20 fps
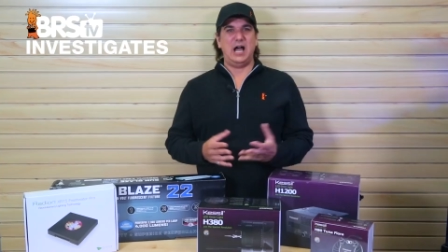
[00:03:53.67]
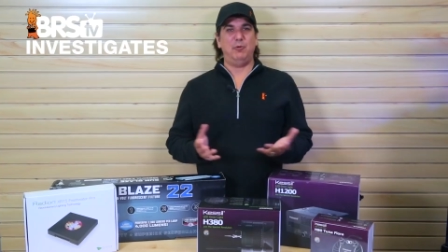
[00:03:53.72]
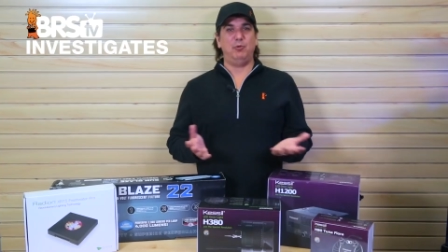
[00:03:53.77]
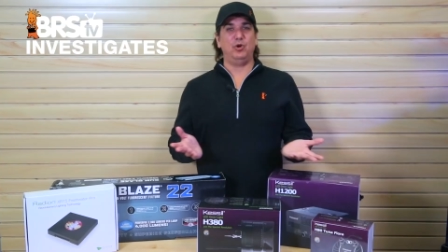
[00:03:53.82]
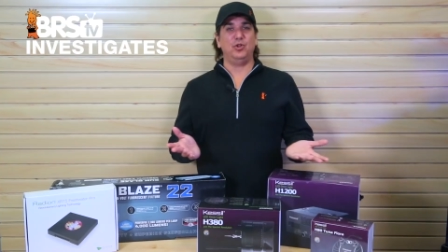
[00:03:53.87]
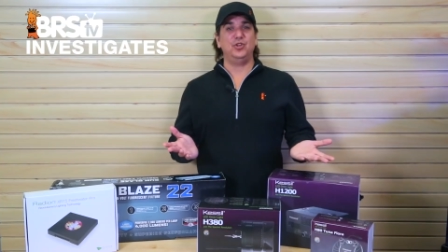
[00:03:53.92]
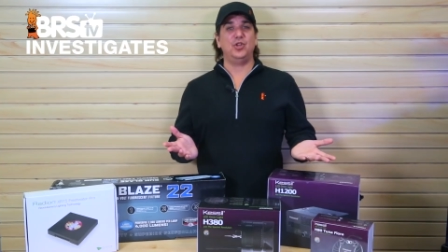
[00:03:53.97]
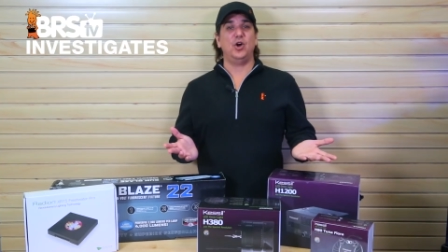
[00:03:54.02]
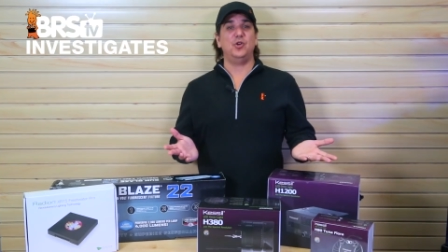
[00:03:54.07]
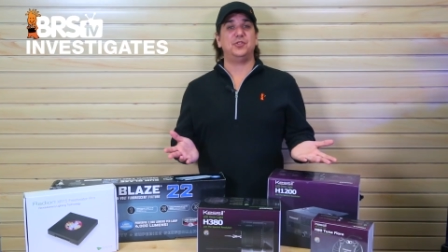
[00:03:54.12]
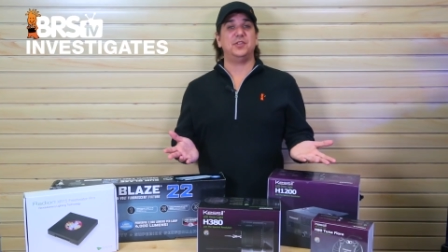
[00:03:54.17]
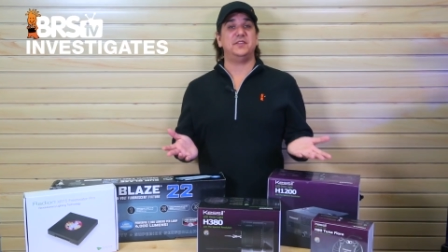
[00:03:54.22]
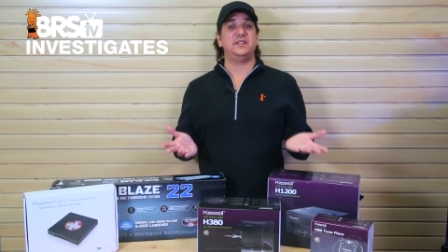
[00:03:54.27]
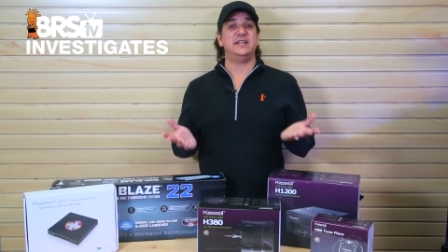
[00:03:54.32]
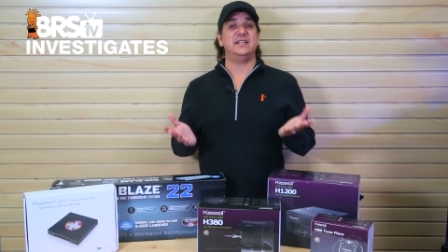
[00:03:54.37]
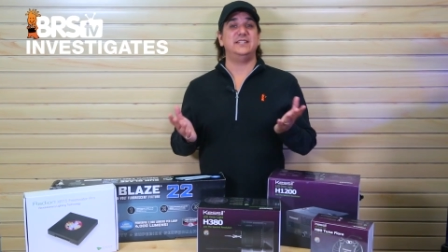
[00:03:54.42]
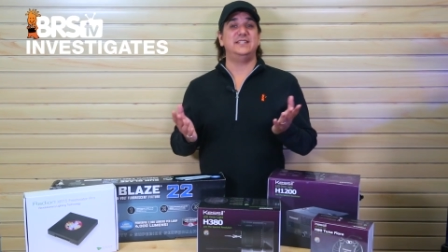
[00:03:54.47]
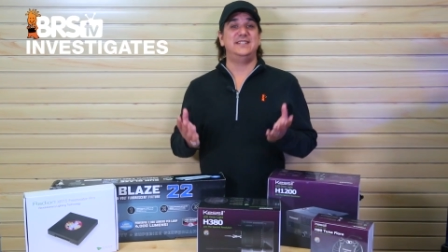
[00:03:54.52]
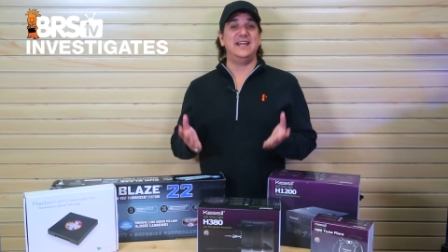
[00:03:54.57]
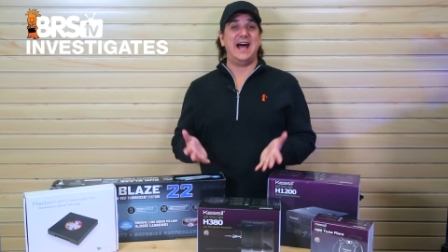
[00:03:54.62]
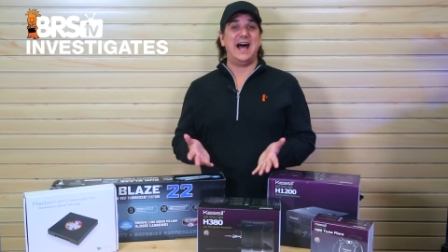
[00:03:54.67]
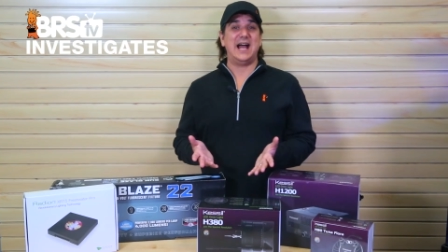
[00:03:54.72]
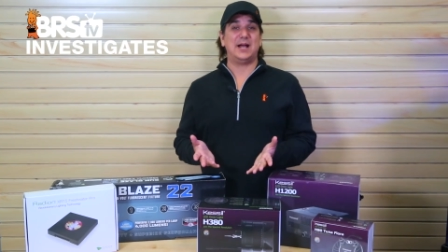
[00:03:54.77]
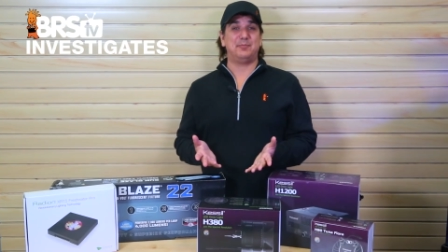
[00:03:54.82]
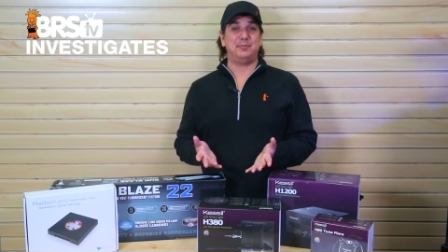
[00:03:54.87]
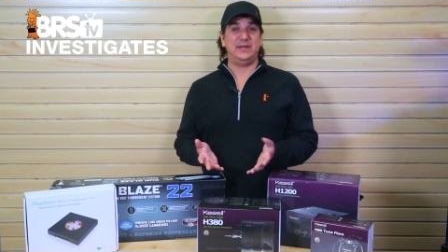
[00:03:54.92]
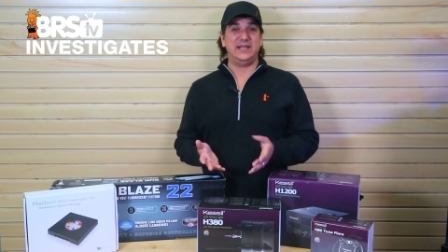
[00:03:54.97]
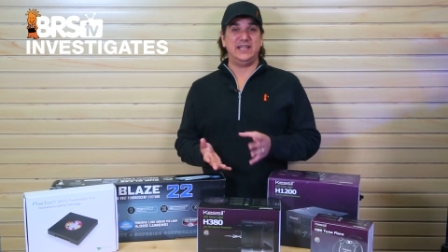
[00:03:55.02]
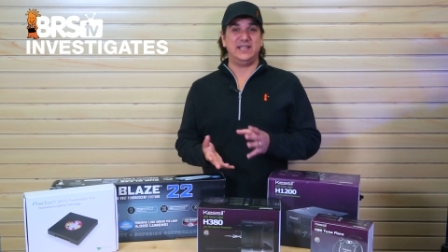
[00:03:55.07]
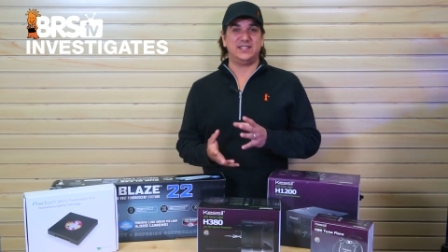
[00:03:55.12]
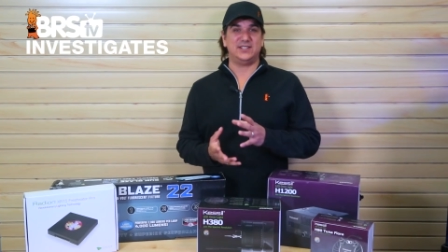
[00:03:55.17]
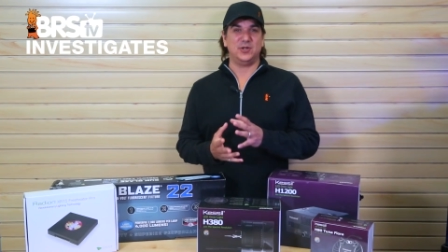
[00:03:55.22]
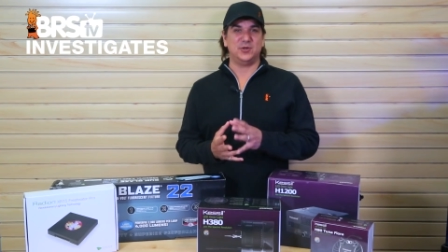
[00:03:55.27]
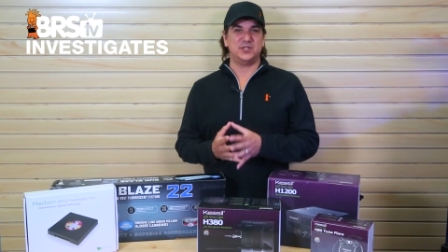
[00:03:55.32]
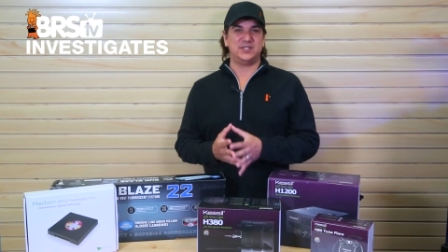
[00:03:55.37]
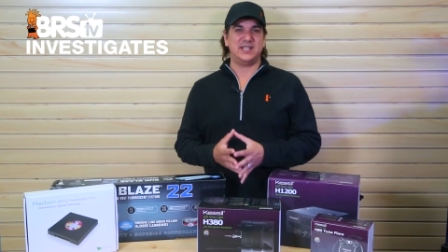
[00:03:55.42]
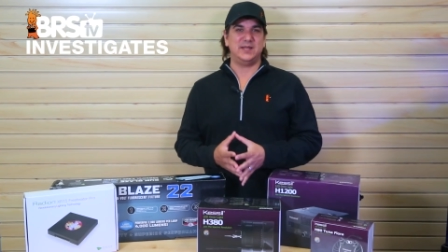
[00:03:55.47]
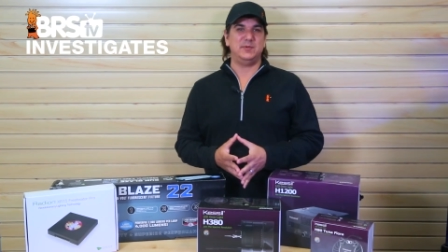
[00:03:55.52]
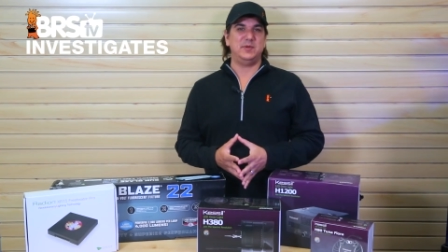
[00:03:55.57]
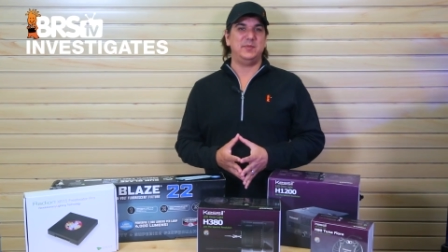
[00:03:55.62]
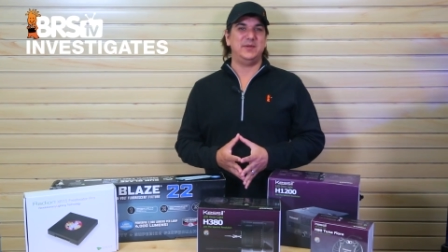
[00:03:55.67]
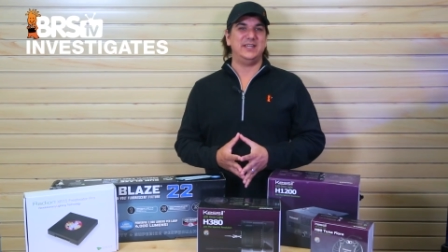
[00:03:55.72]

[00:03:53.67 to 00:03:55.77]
I will note that the exact peaks don't seem